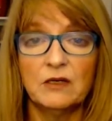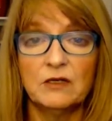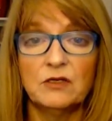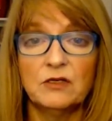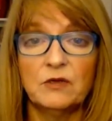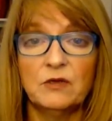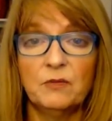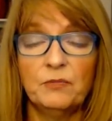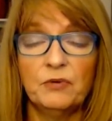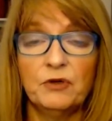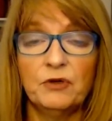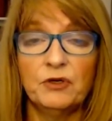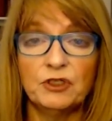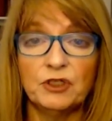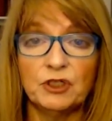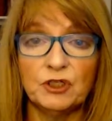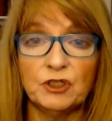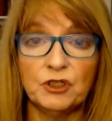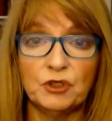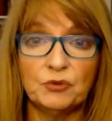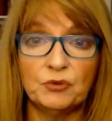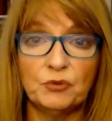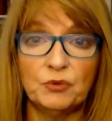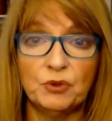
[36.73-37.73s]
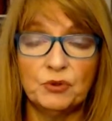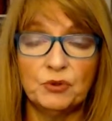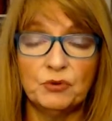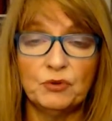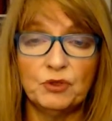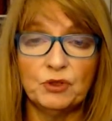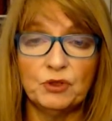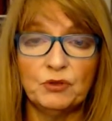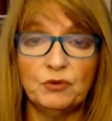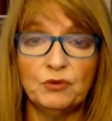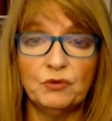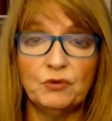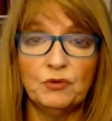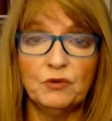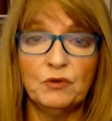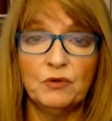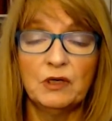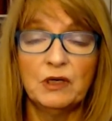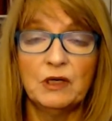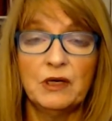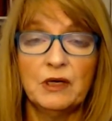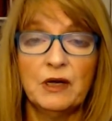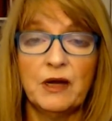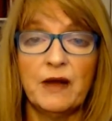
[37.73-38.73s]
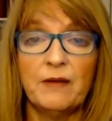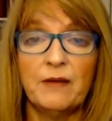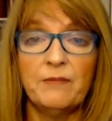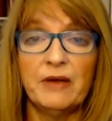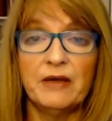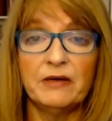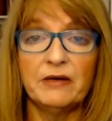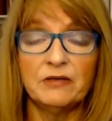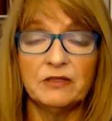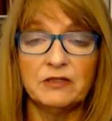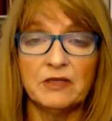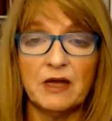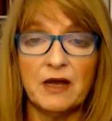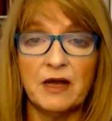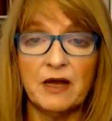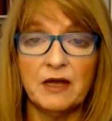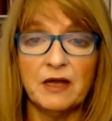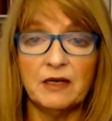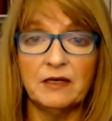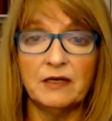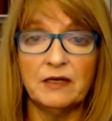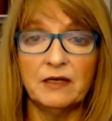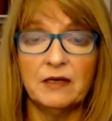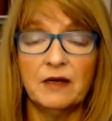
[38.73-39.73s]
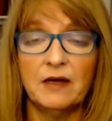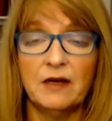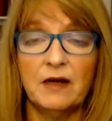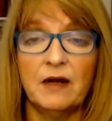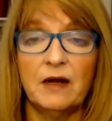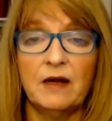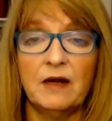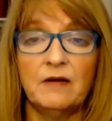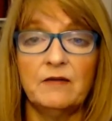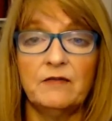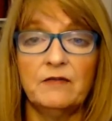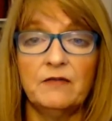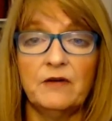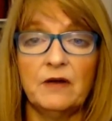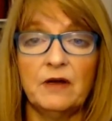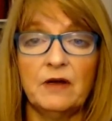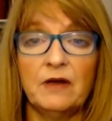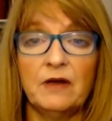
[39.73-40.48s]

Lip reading: to push us through to a better side of